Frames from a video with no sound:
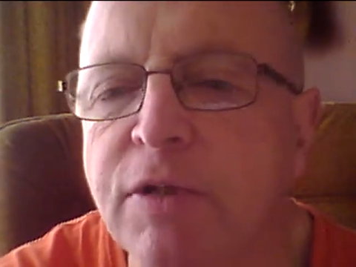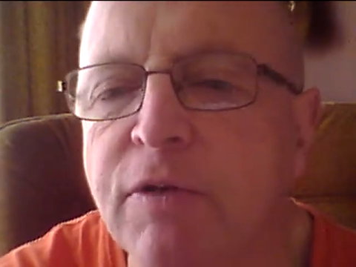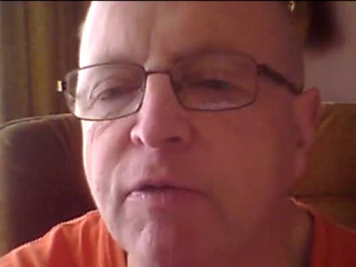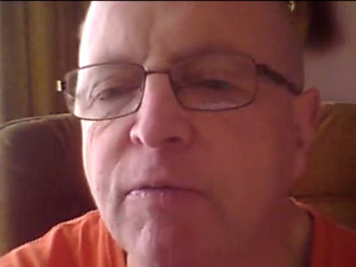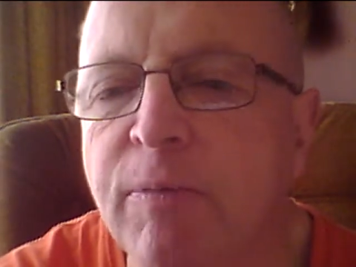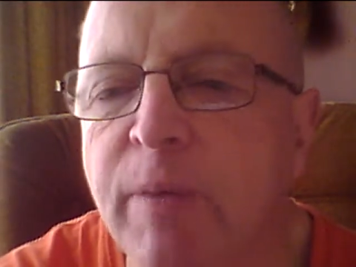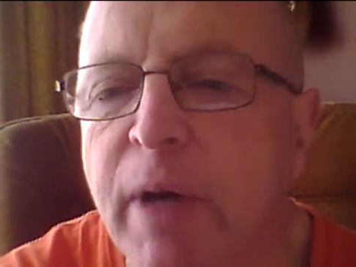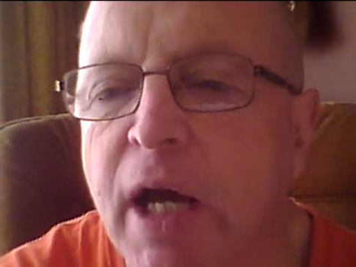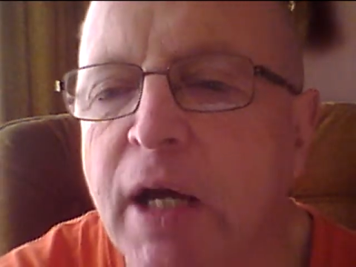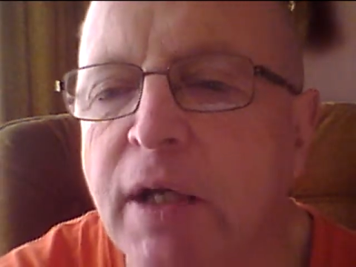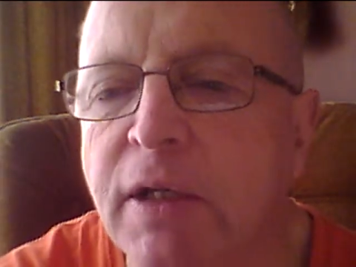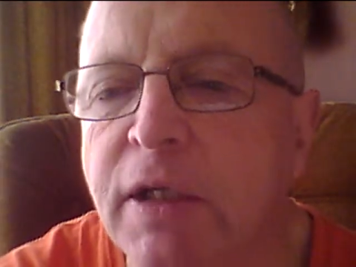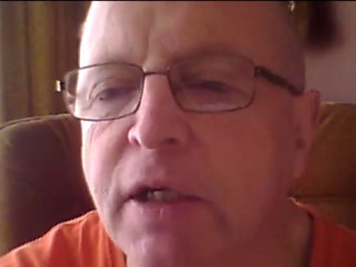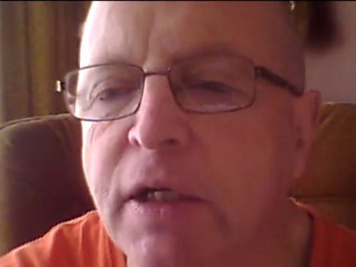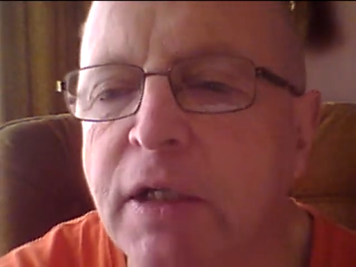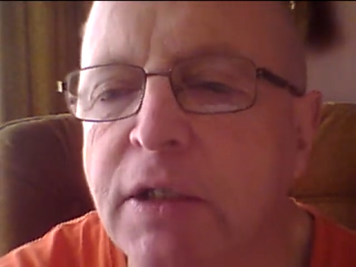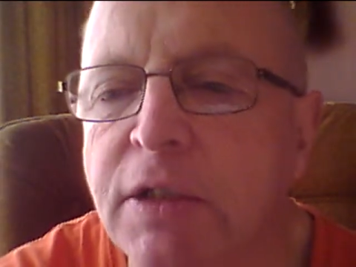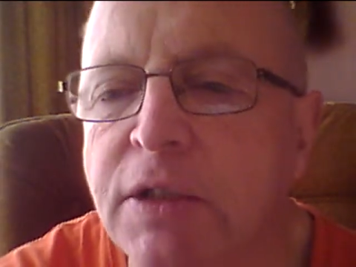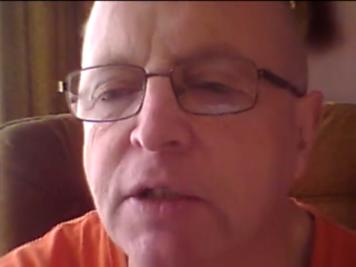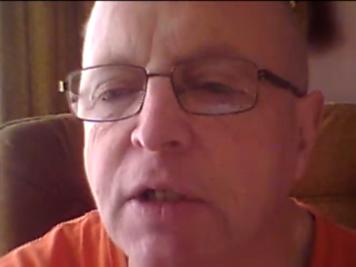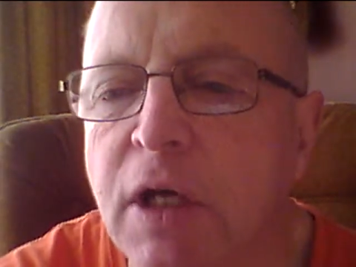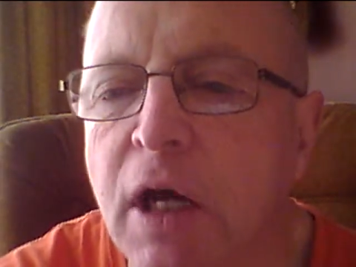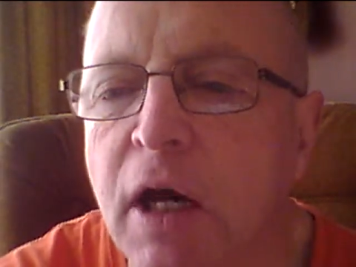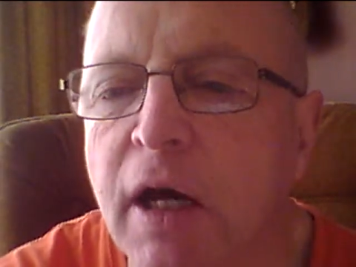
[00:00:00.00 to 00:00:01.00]
of
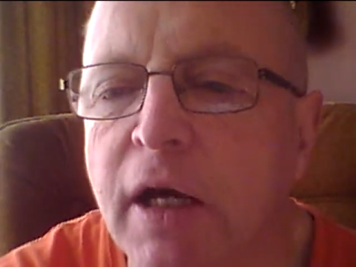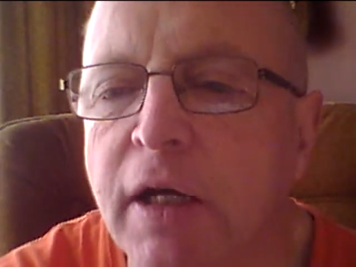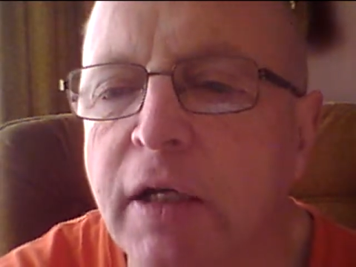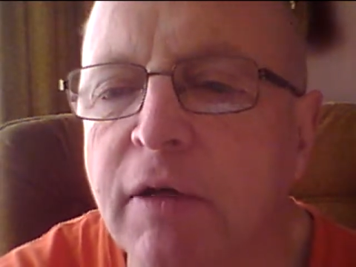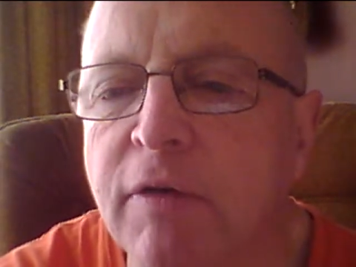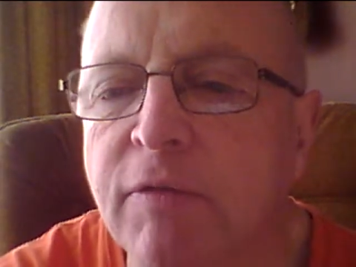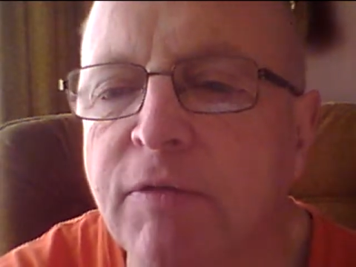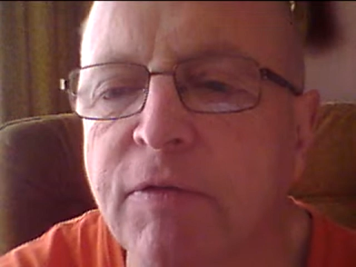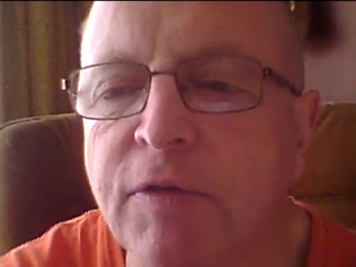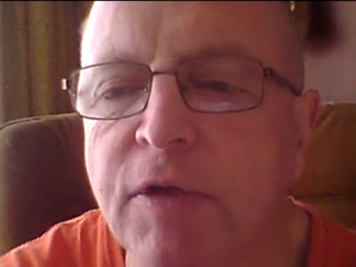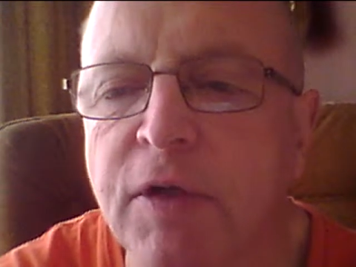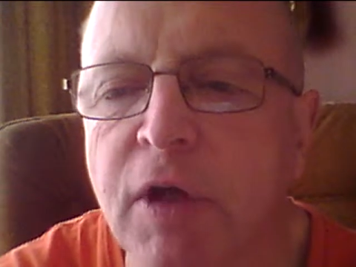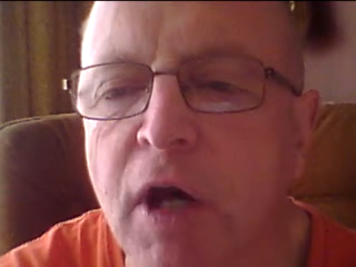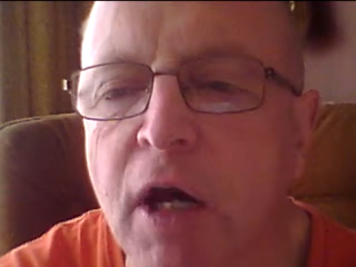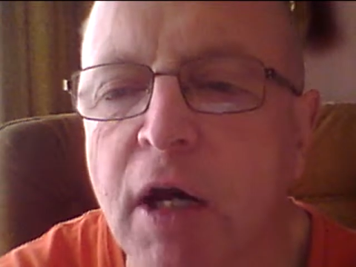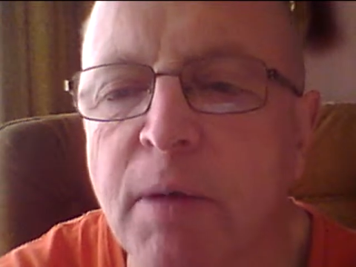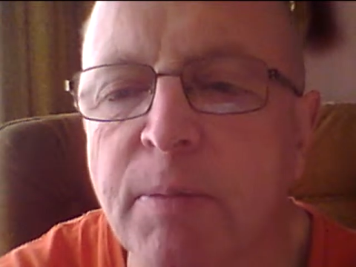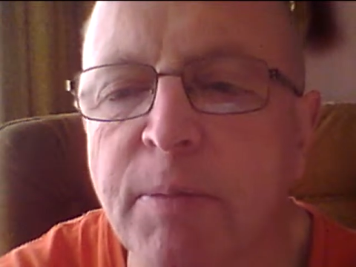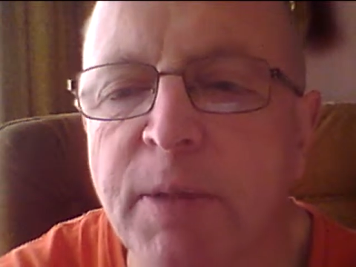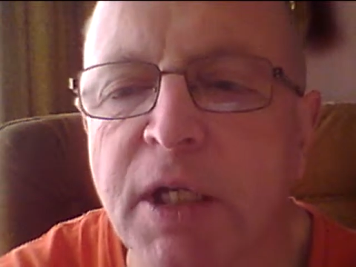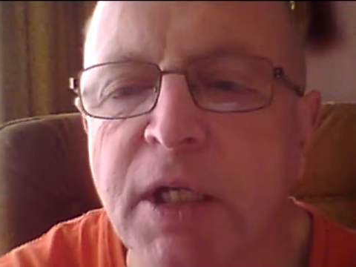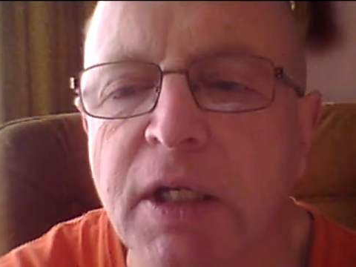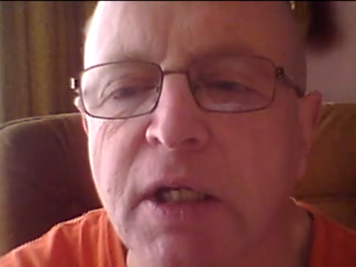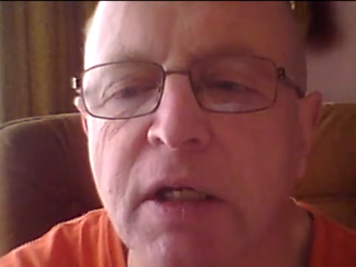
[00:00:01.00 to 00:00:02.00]
Banting's died of
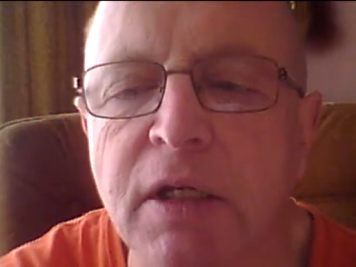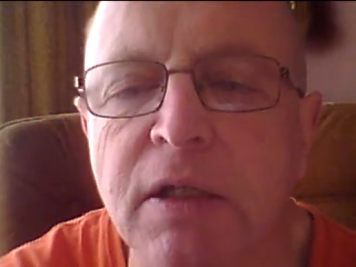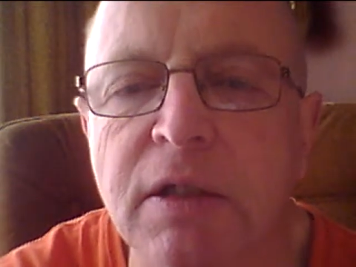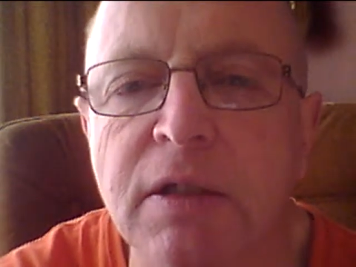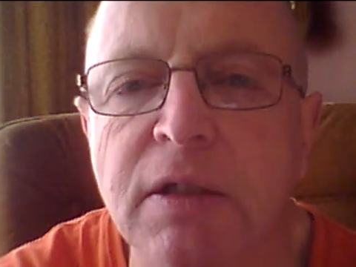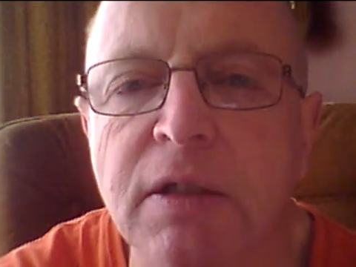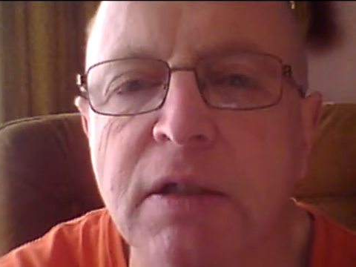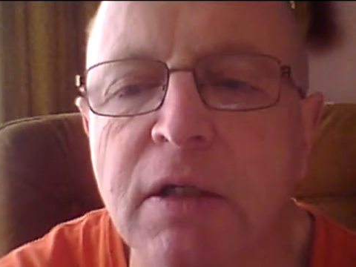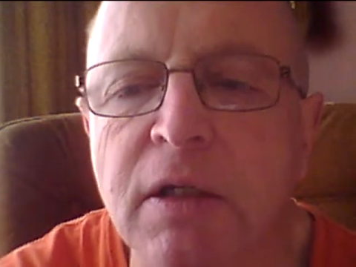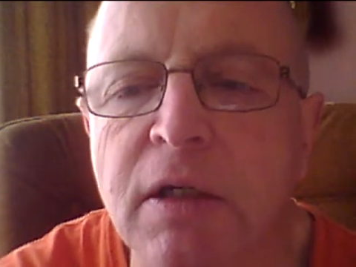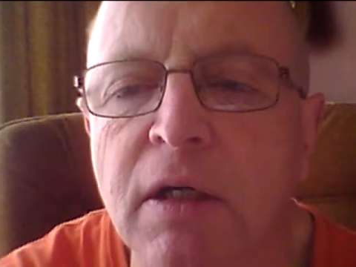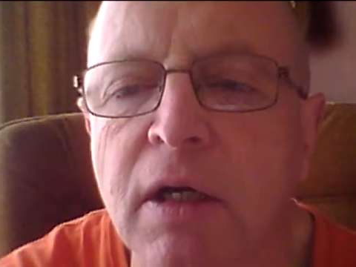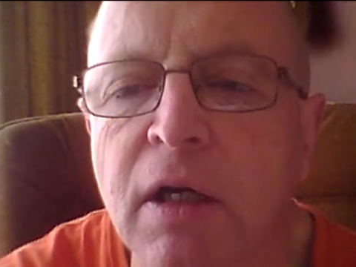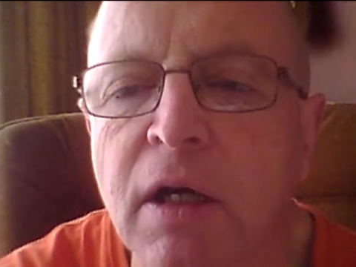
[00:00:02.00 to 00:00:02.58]
diabetes.